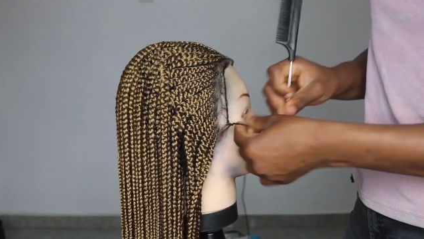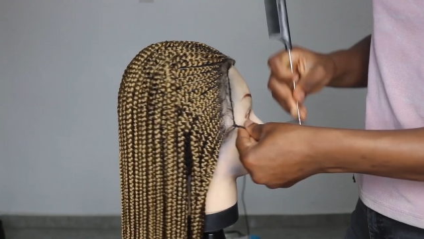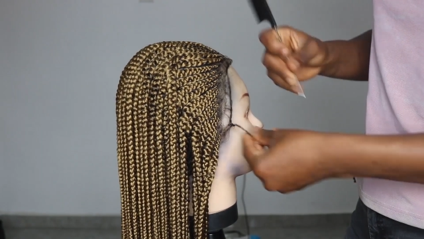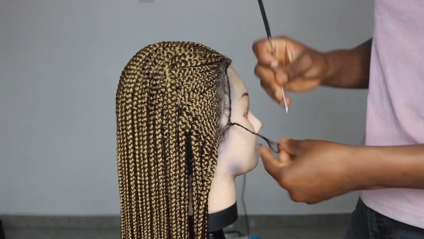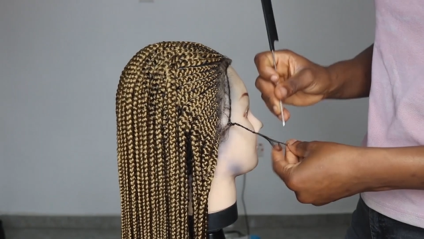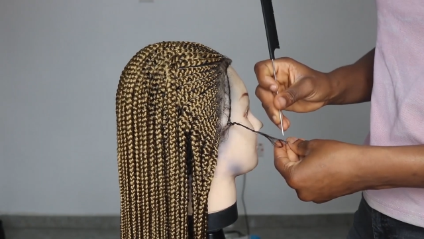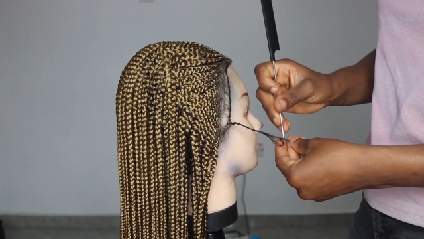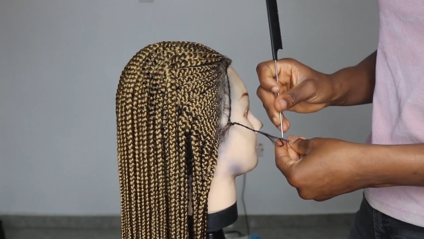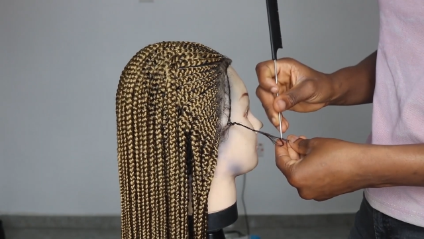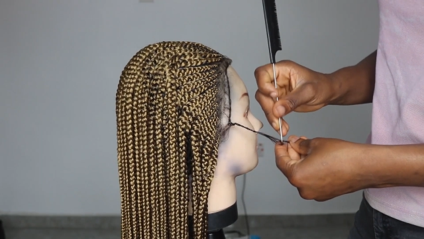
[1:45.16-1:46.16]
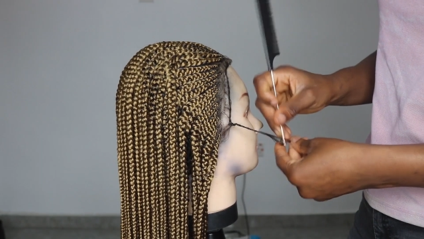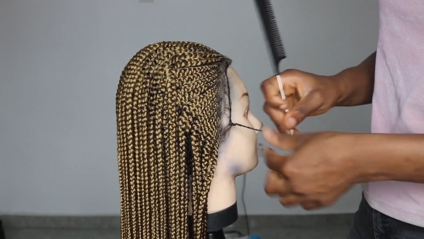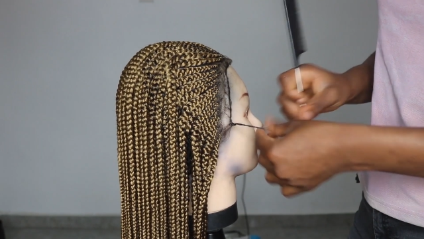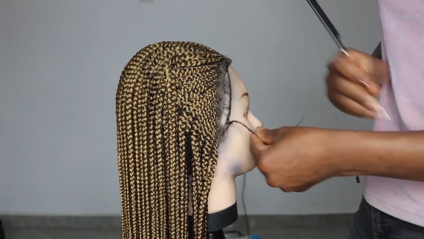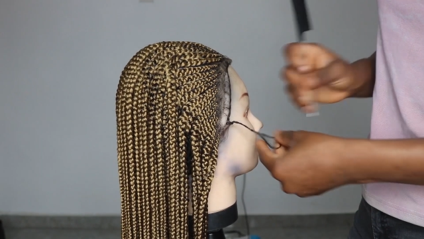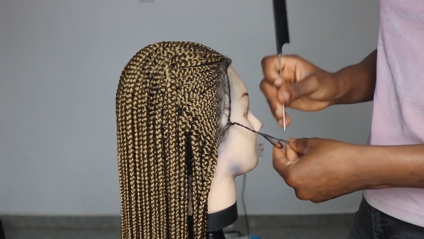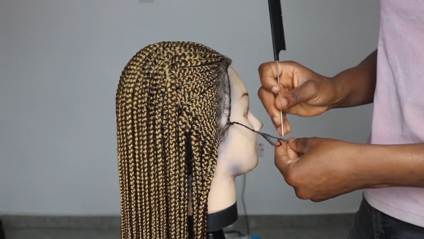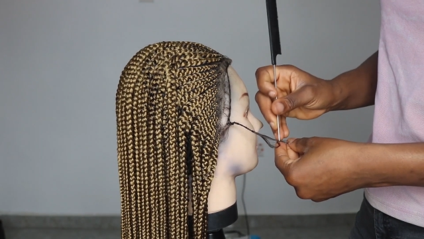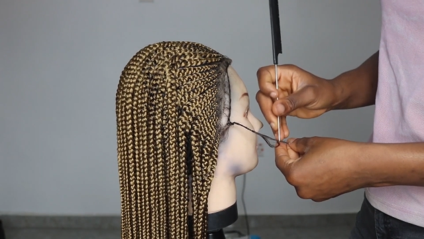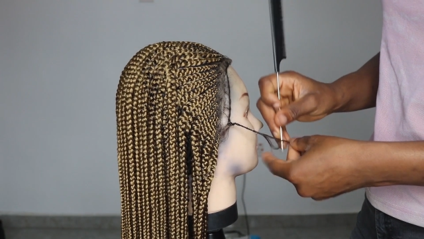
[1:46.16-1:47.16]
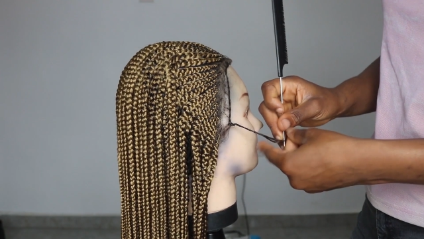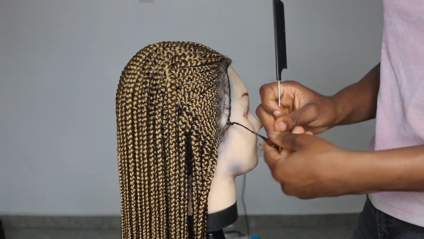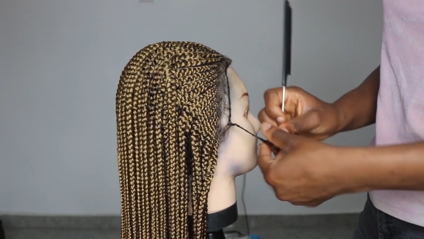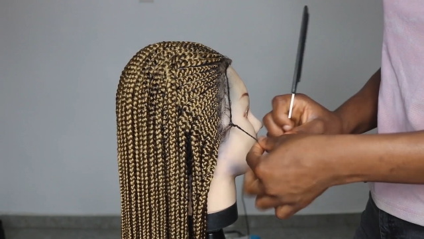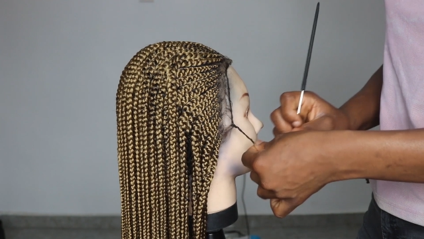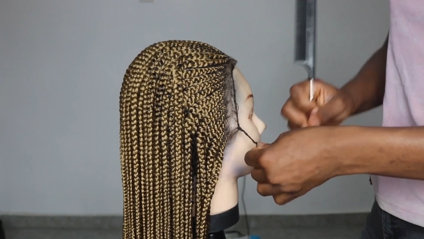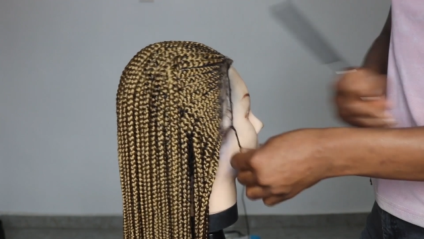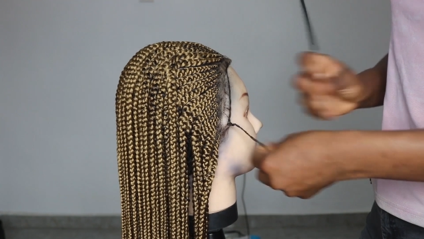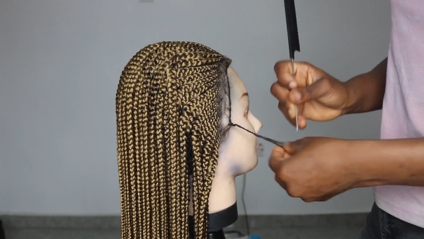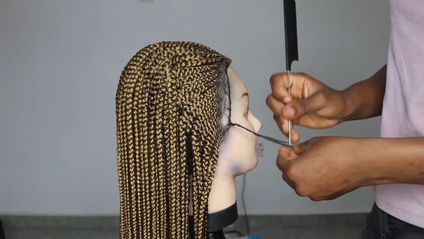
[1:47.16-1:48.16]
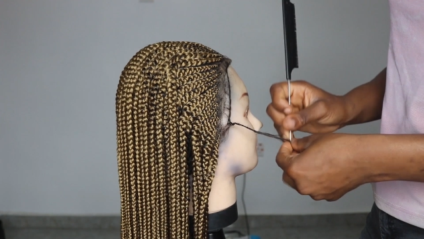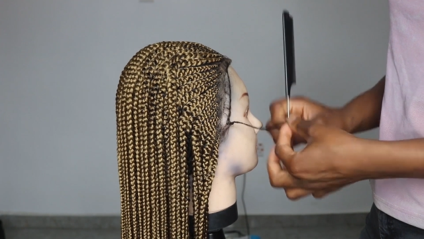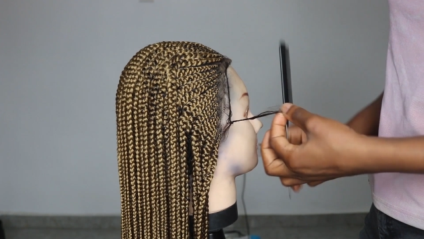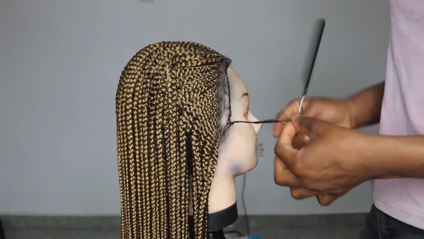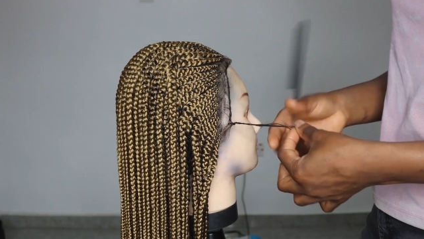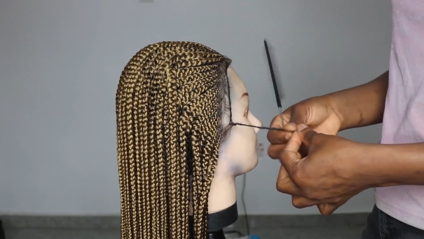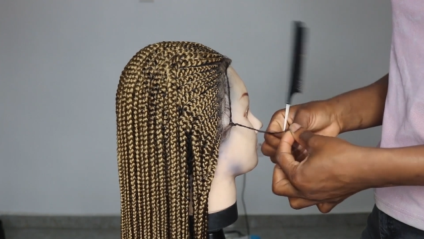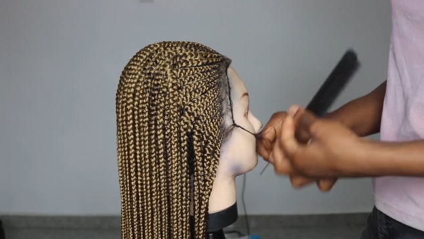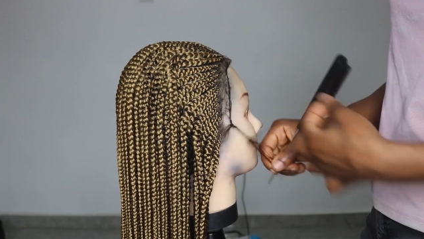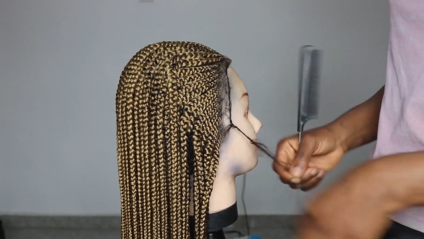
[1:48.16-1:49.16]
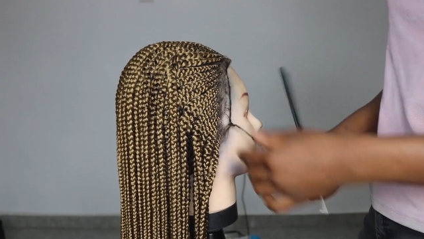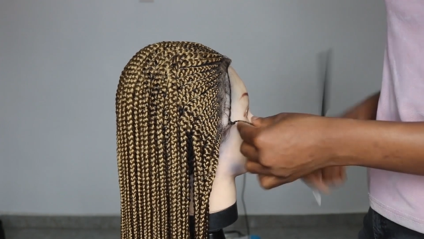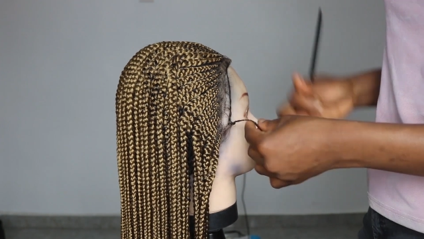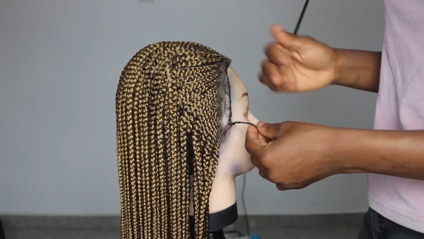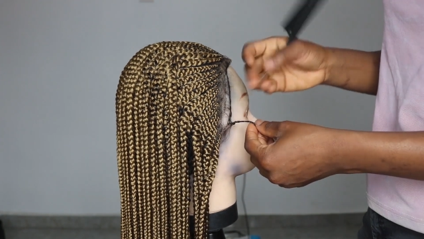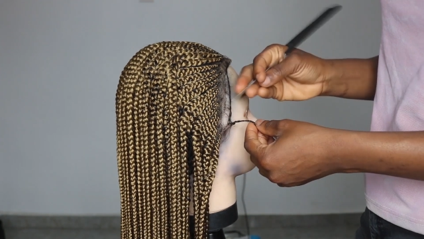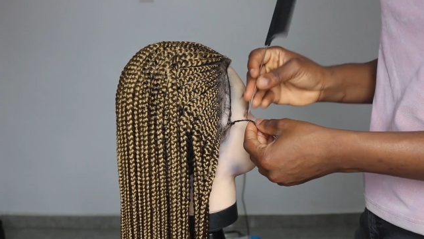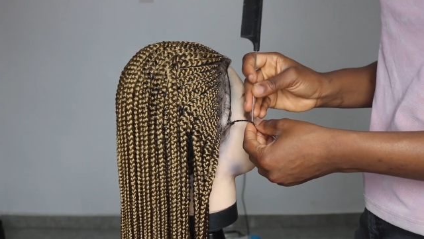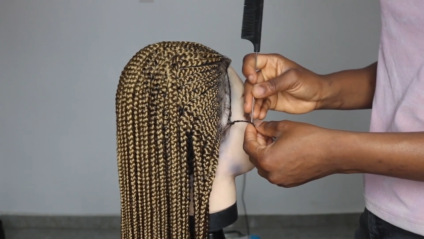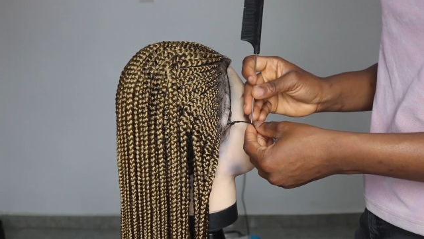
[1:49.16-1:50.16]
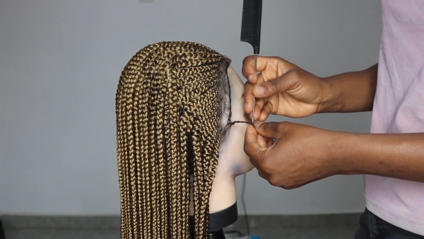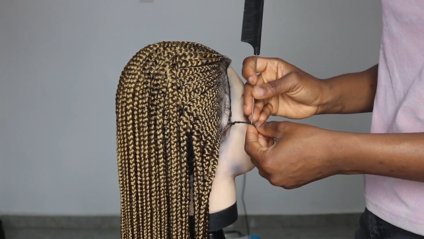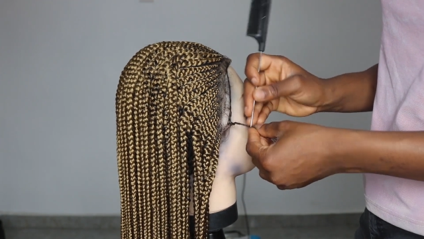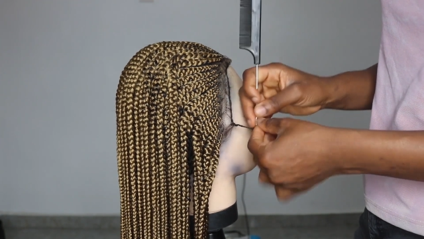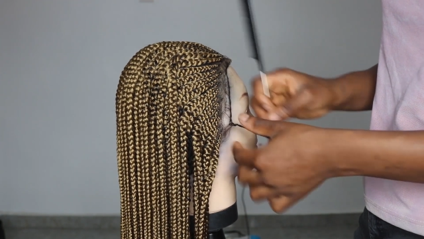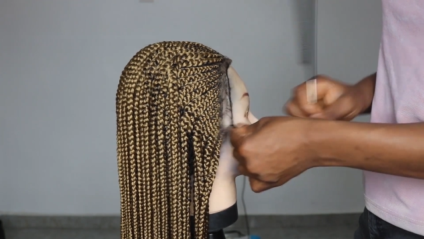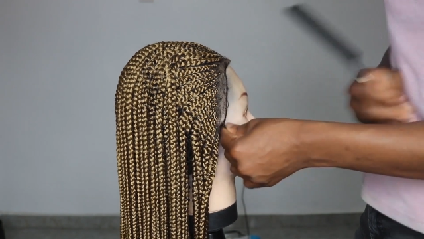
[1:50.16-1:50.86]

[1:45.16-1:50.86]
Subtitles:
No face is visible, so there are no lips to read.